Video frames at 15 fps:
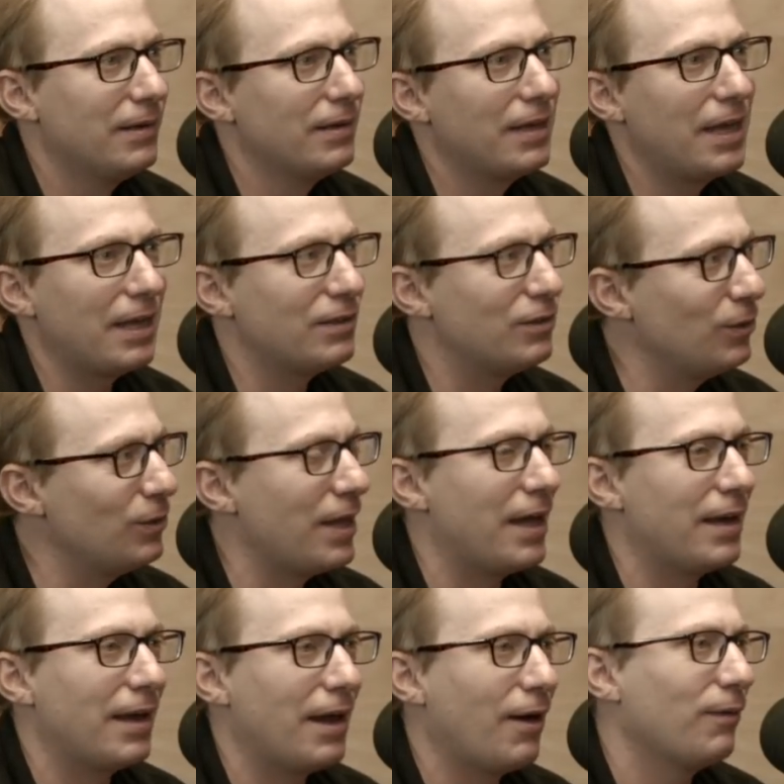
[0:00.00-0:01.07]
Can't do
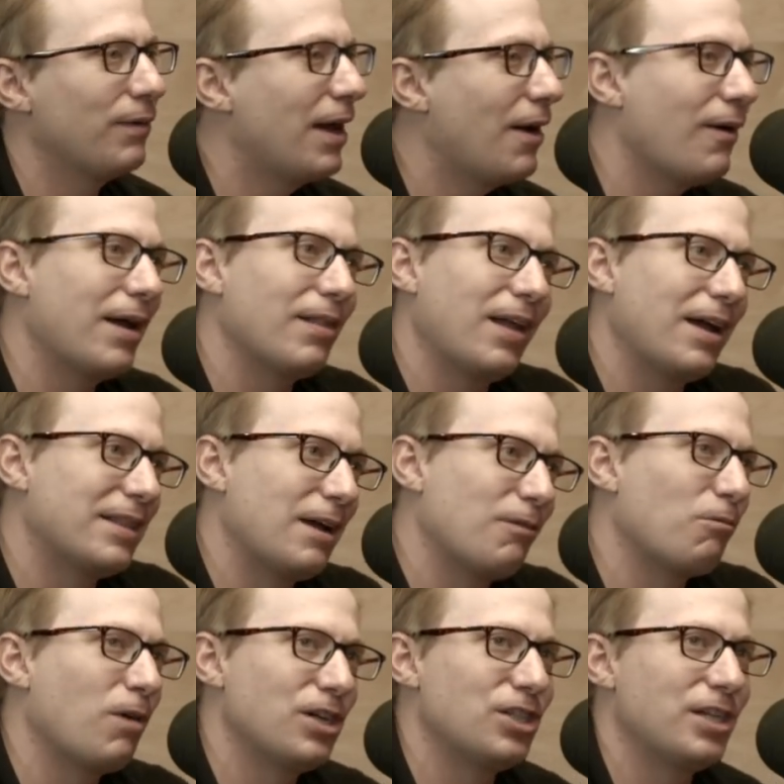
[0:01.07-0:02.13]
that now. Now I like that
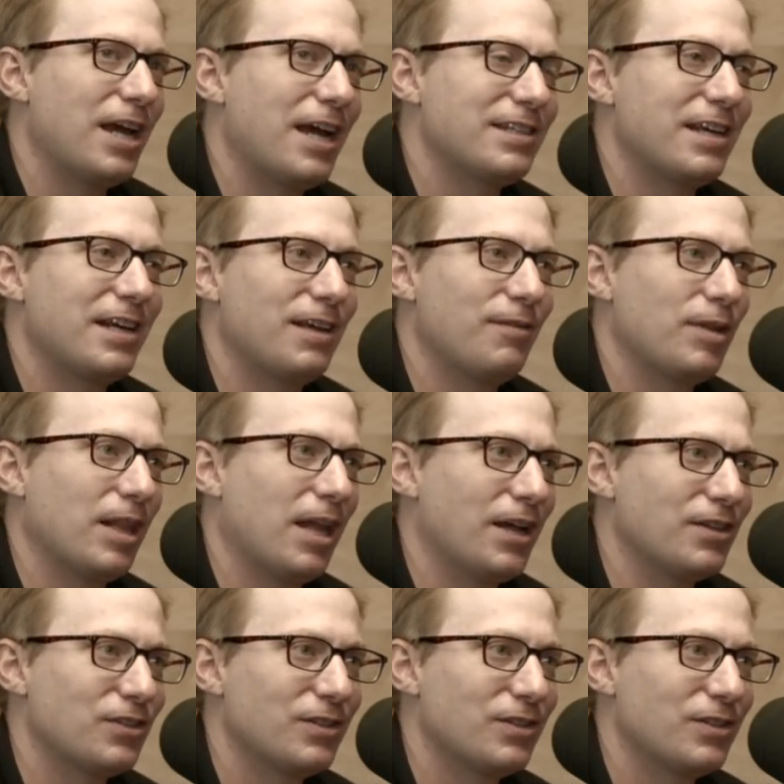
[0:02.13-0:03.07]
Russian asset even less.